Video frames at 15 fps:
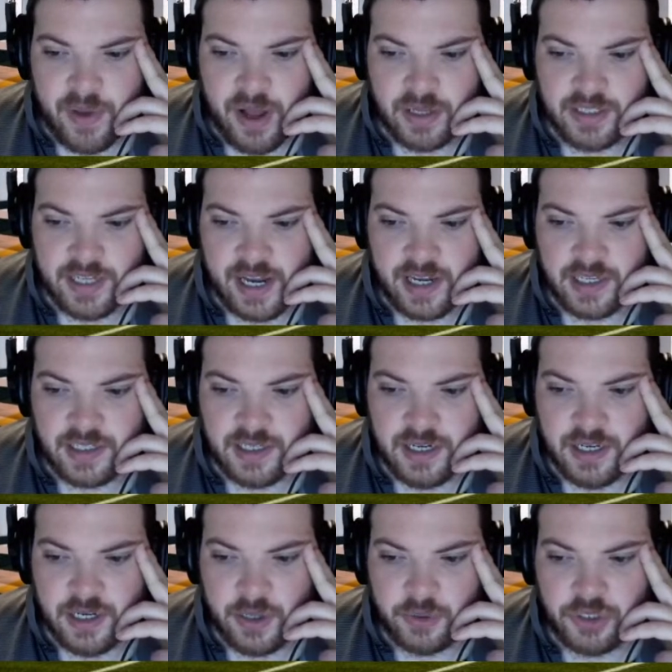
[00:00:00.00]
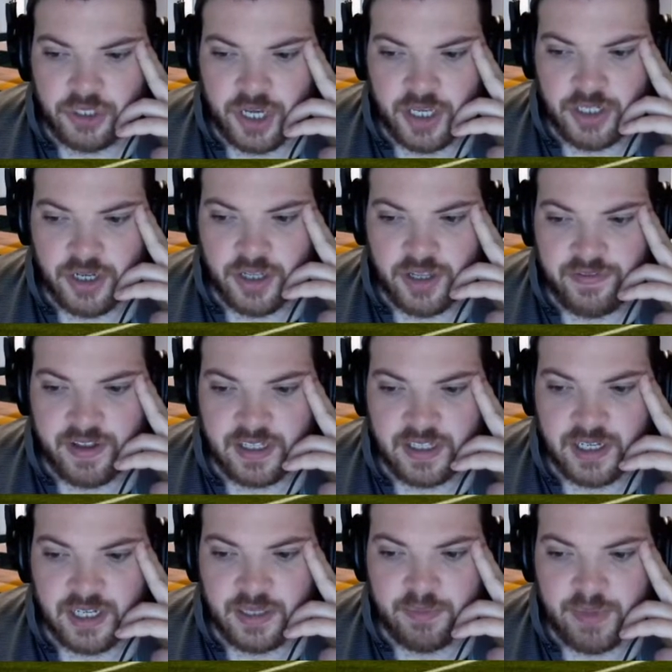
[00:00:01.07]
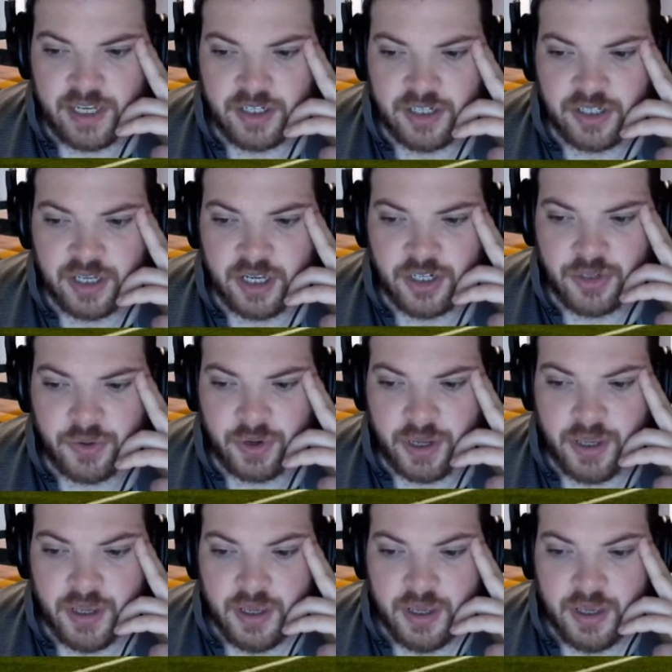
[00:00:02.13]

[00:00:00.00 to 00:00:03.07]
Our attackers need no change. Our defense needs major surgery.